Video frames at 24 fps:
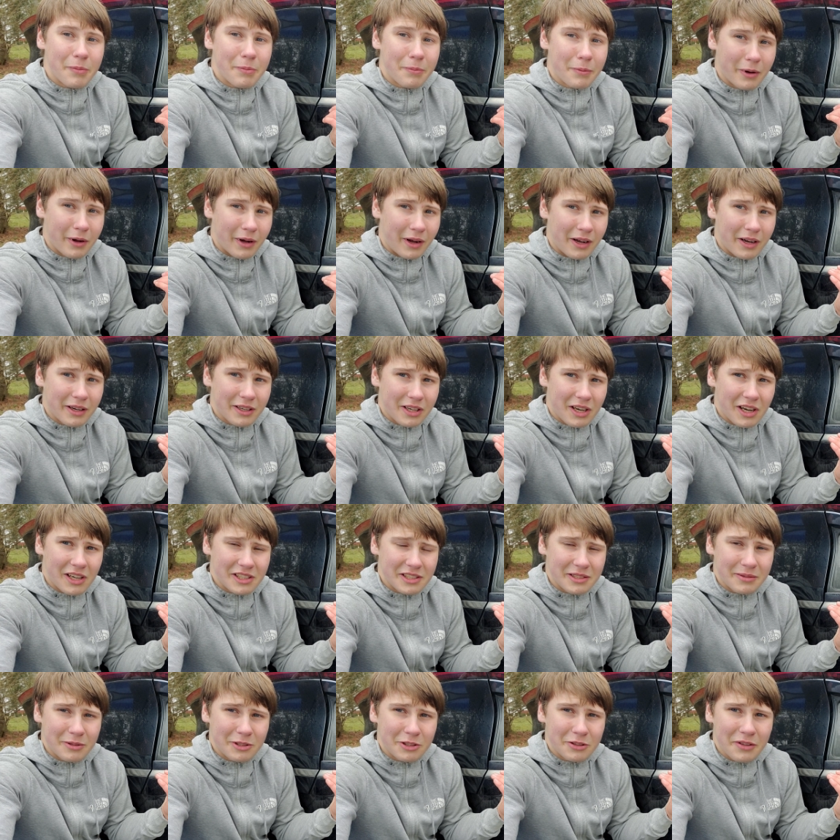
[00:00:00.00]
to uh, uh,
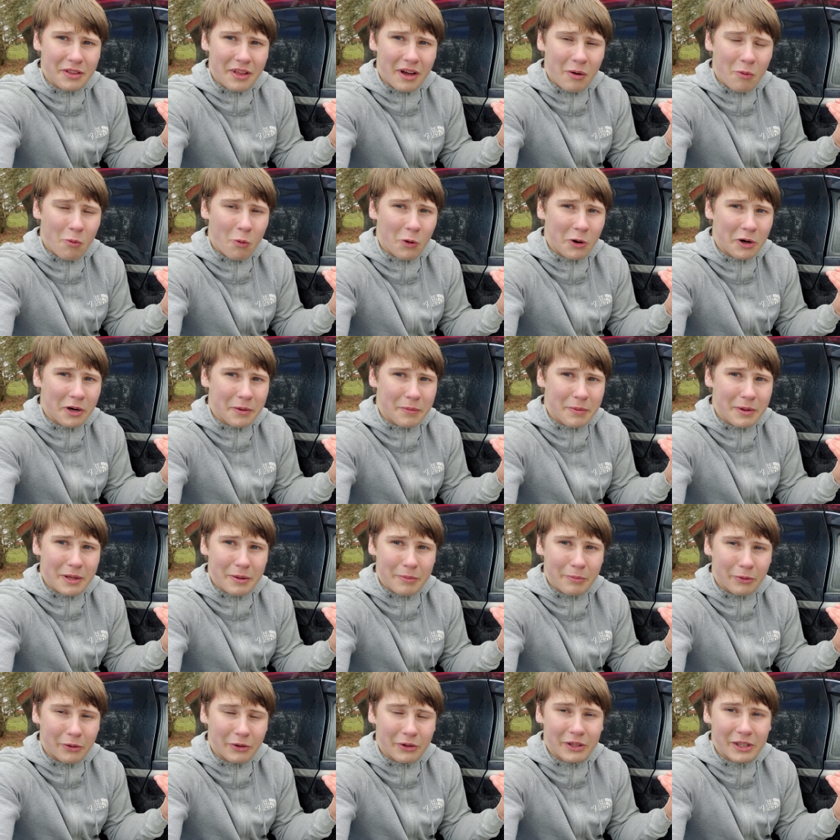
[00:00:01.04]
customers without warning
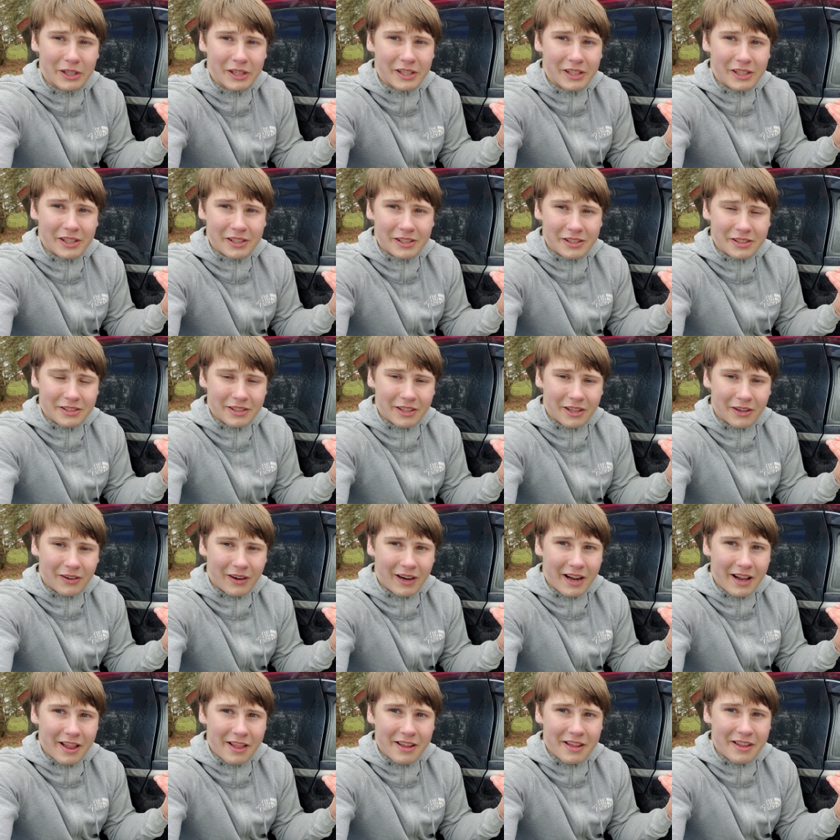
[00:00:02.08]
people.
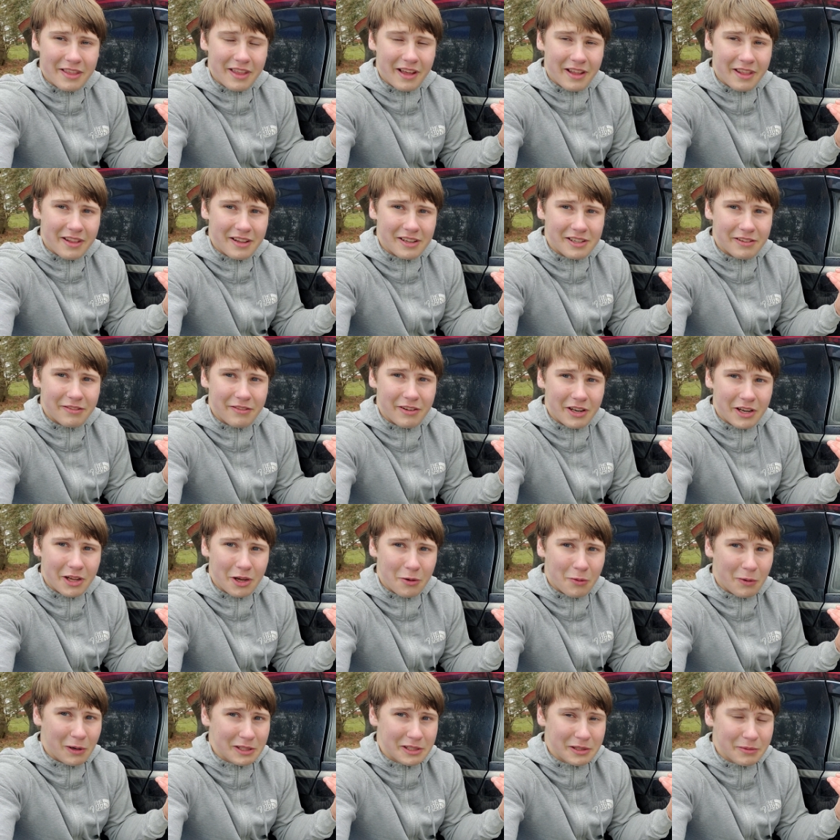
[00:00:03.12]
So I think that this
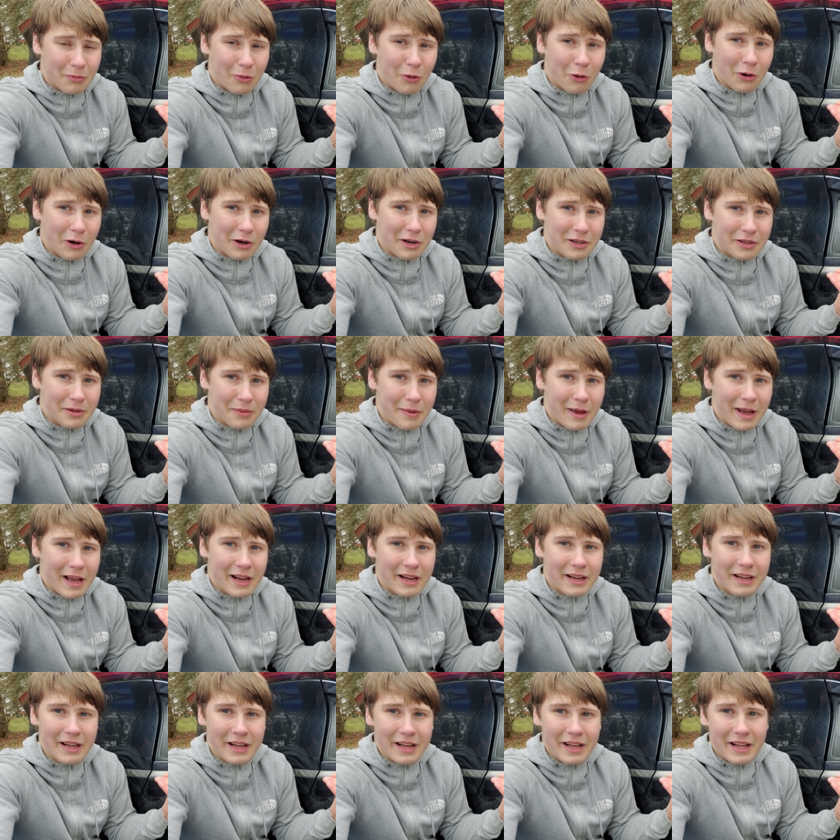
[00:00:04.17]
video was important to
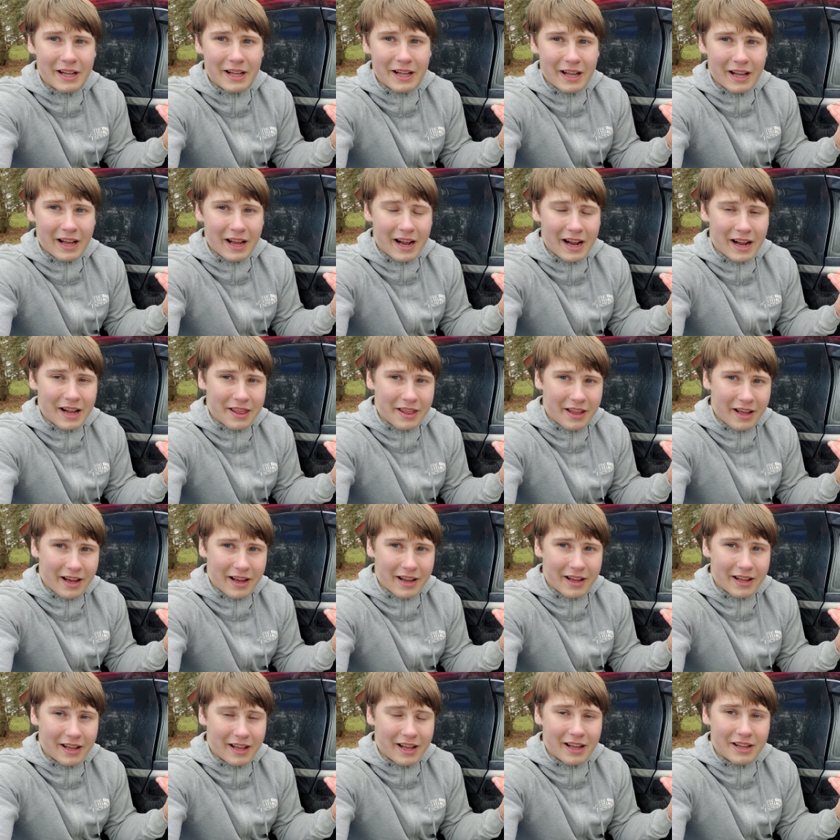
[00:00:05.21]
make and
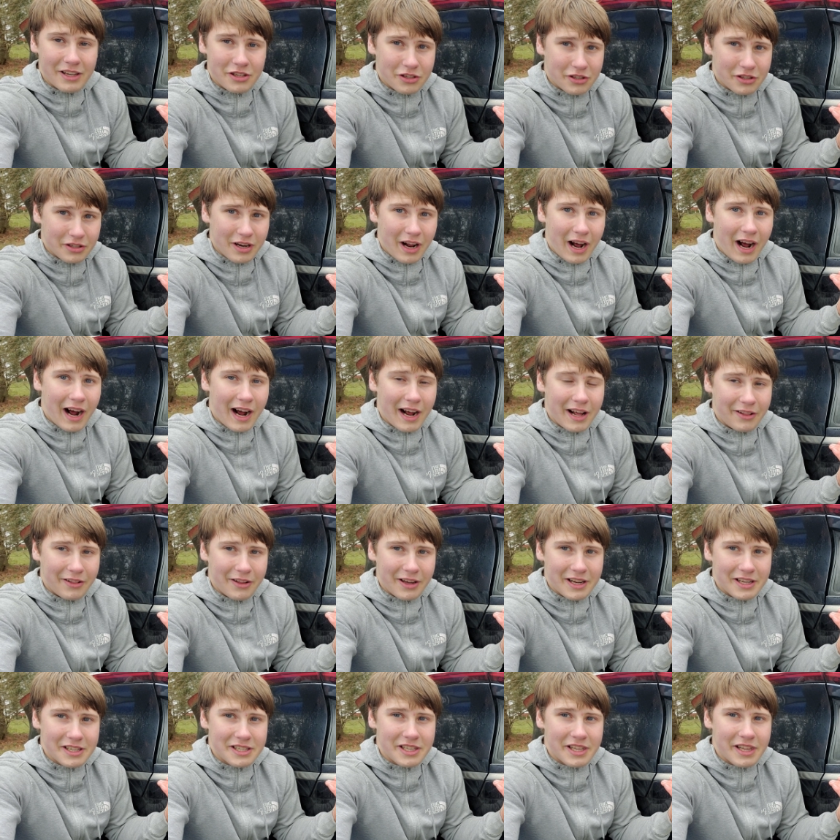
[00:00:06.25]
that it
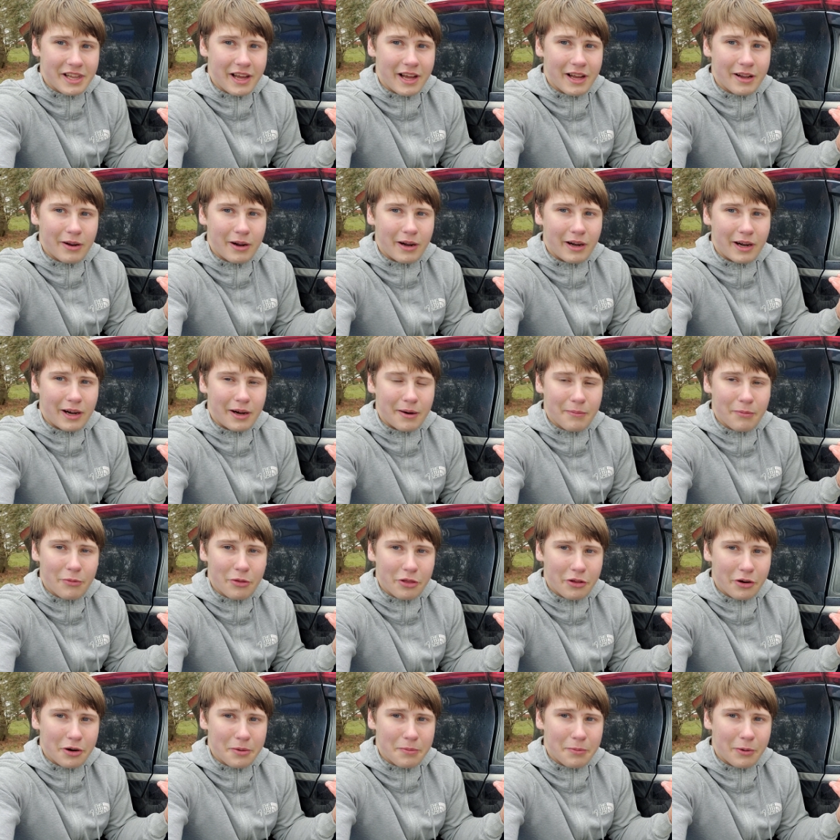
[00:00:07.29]
highlights that um,
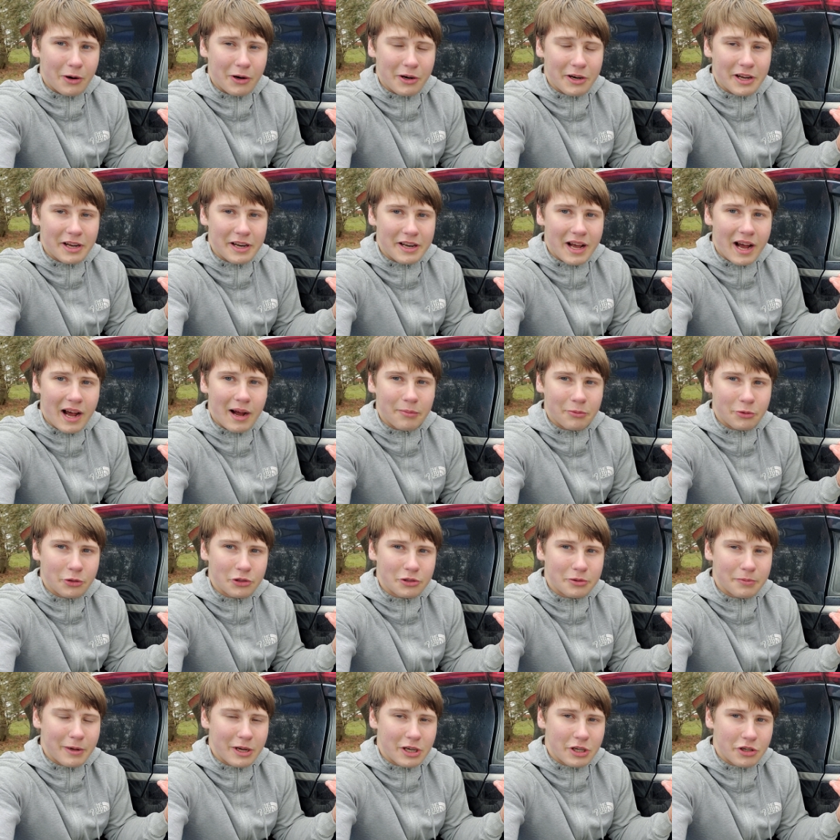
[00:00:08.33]
third-party
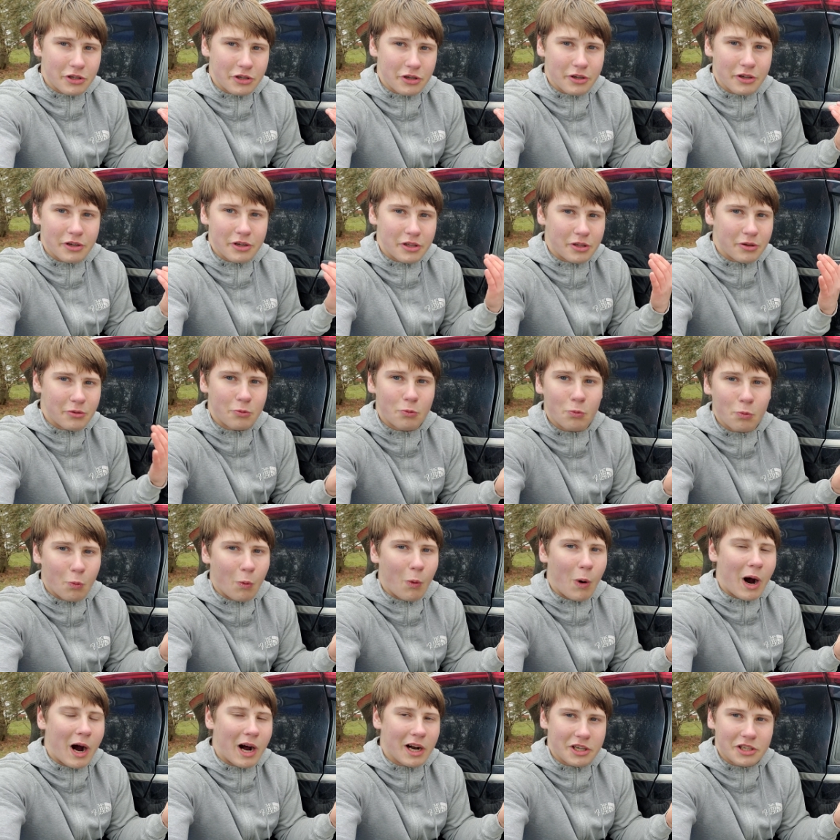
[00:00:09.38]
adapters, make sure you
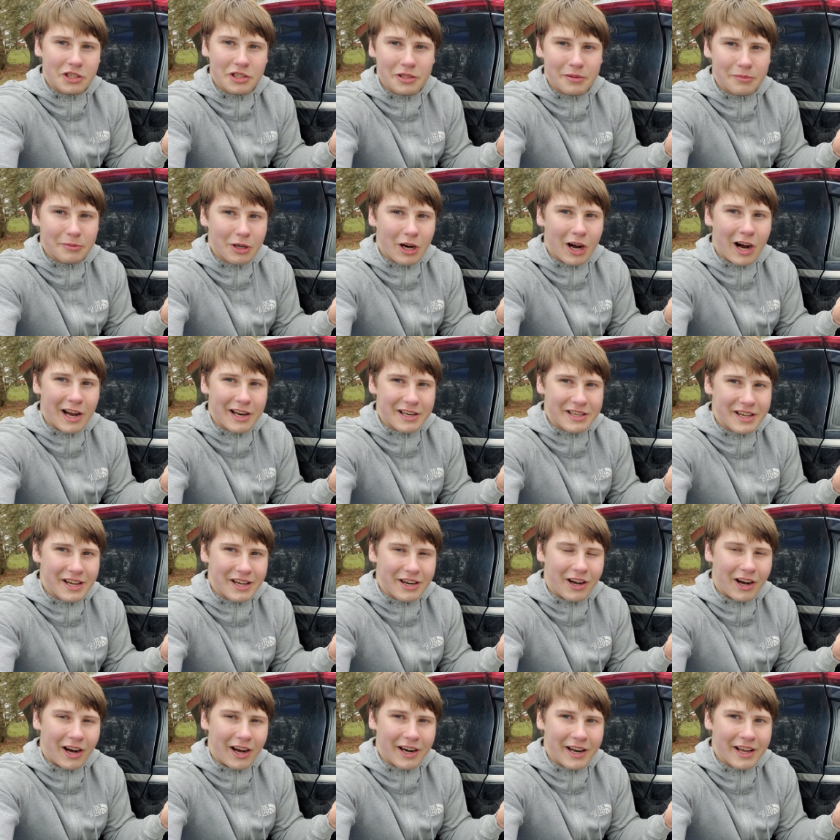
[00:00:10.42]
watch some
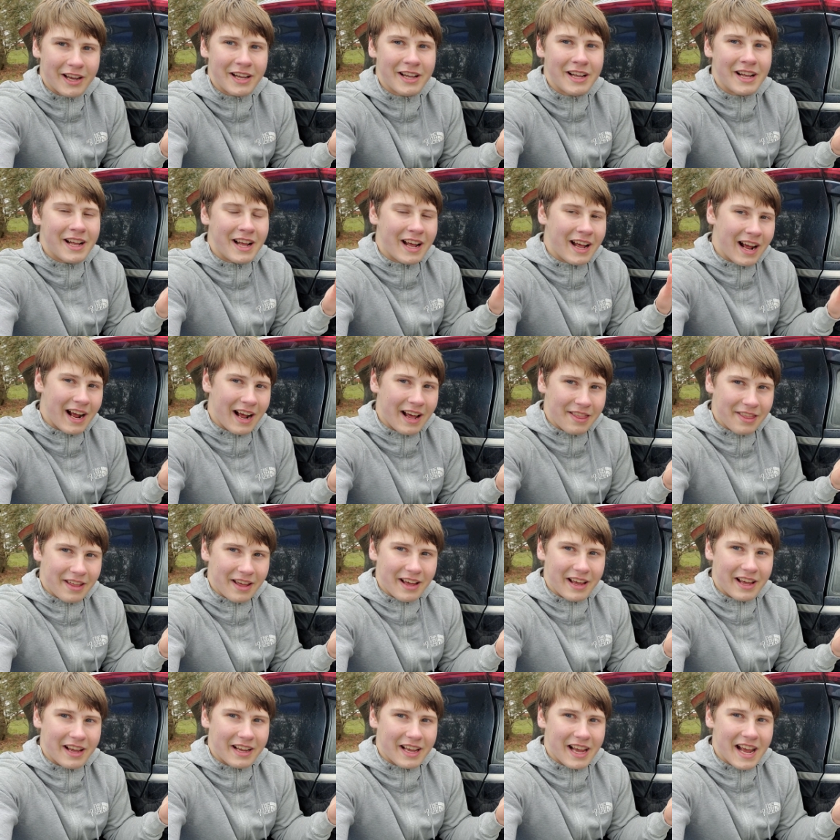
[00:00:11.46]
content on it and
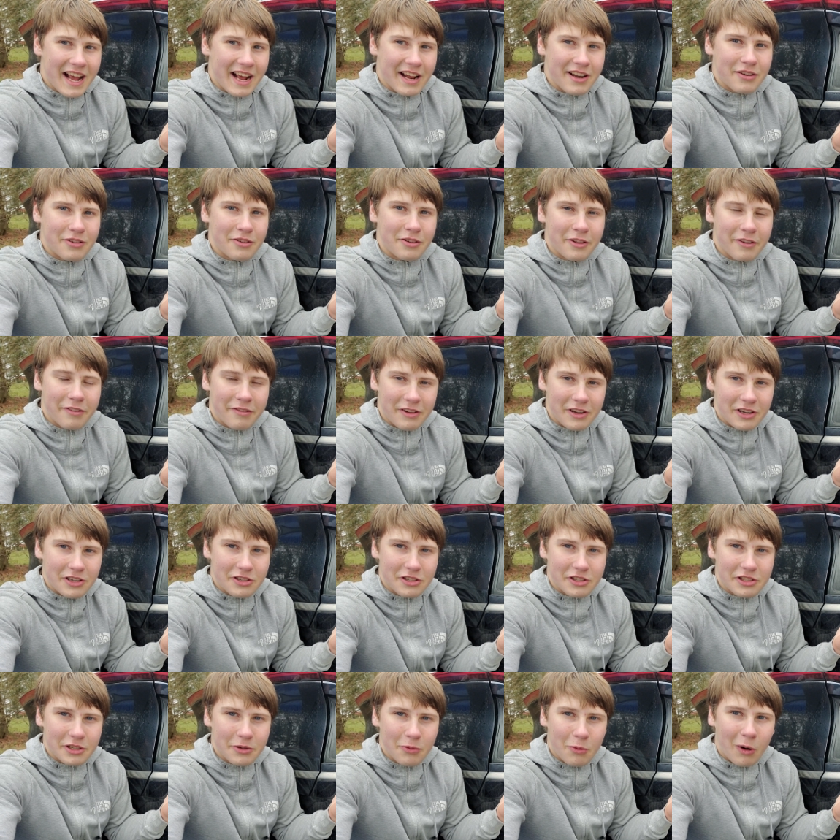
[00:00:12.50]
that it can do the
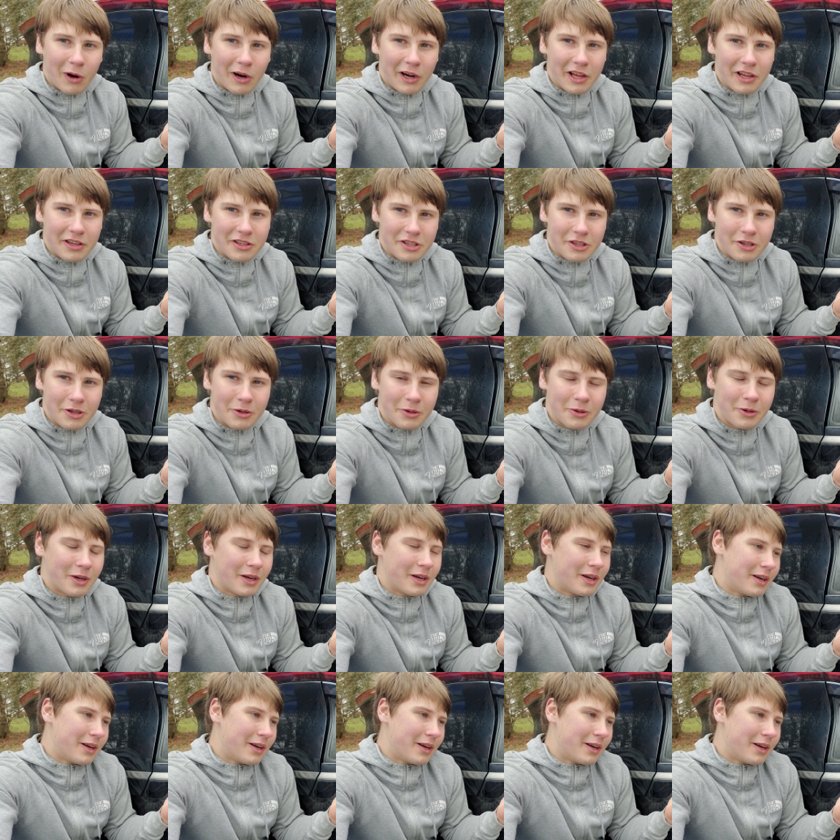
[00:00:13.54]
features you want it to.